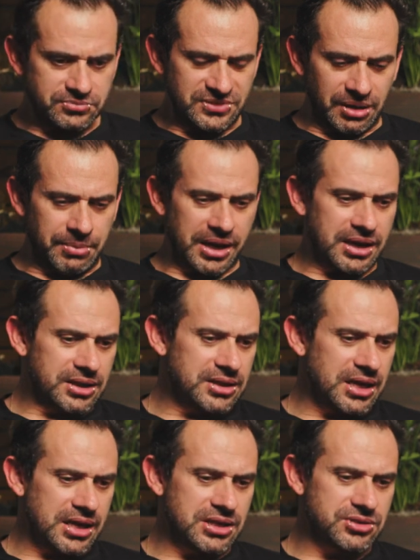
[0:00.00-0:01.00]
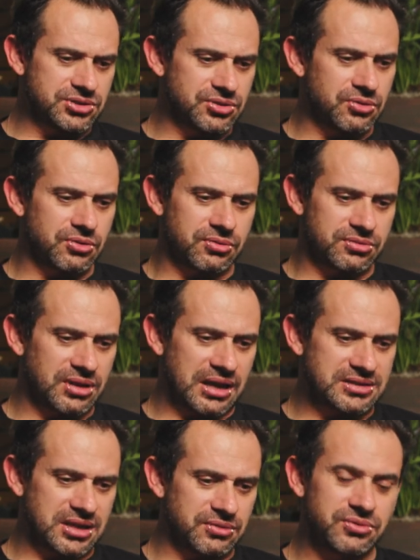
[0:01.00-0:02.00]
Back in the day, I used to,
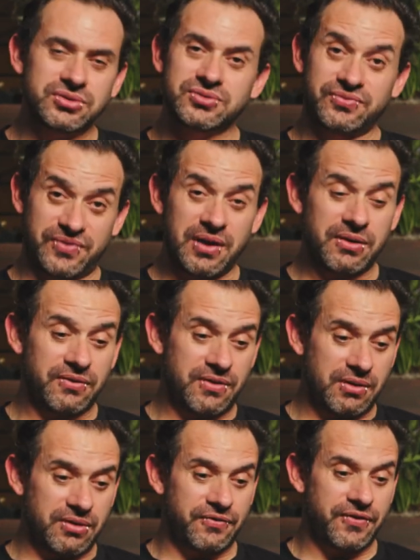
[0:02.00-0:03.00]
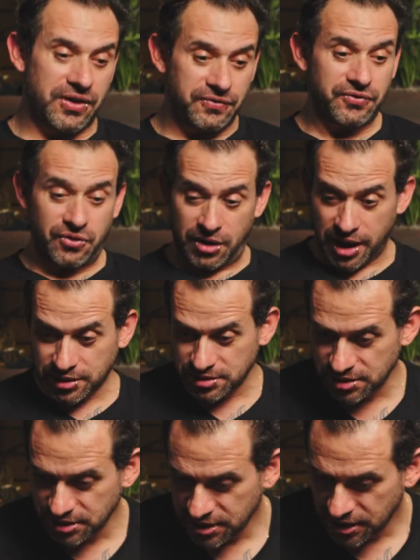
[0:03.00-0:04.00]
as I was a very faithful
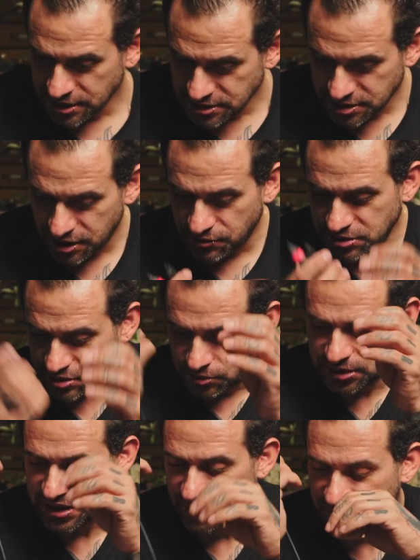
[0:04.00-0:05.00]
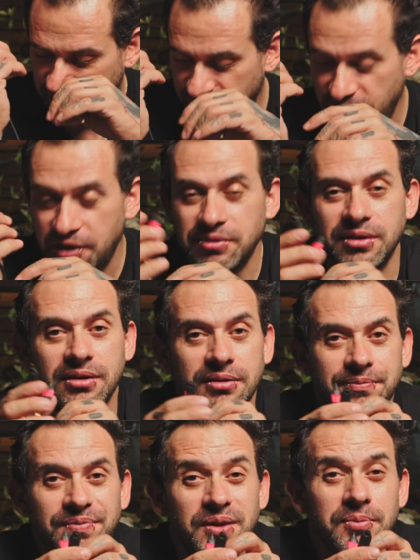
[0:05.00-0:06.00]
collector, so I was always after very
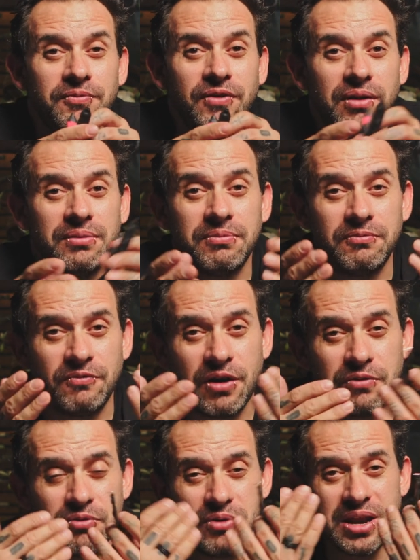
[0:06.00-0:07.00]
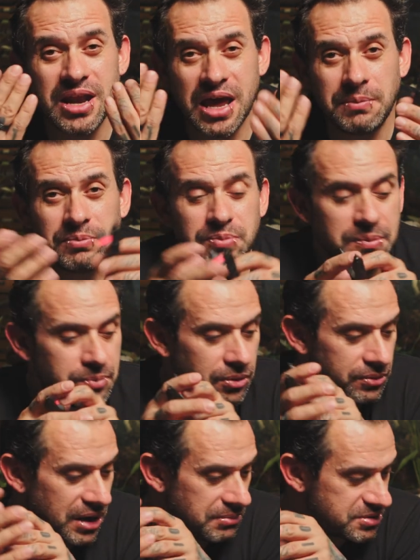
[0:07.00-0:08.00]
renamed
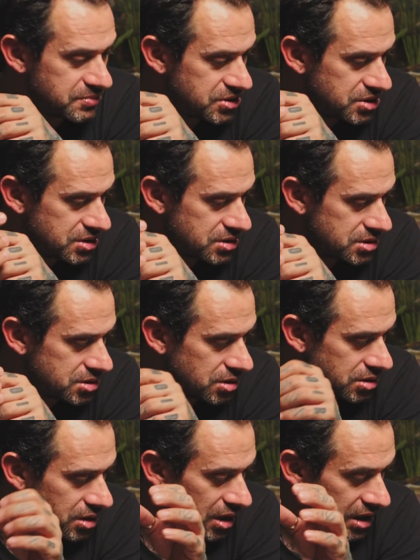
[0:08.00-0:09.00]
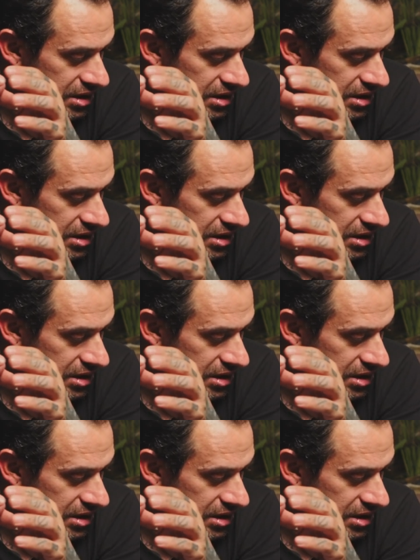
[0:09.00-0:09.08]
people, names, machines, and so on.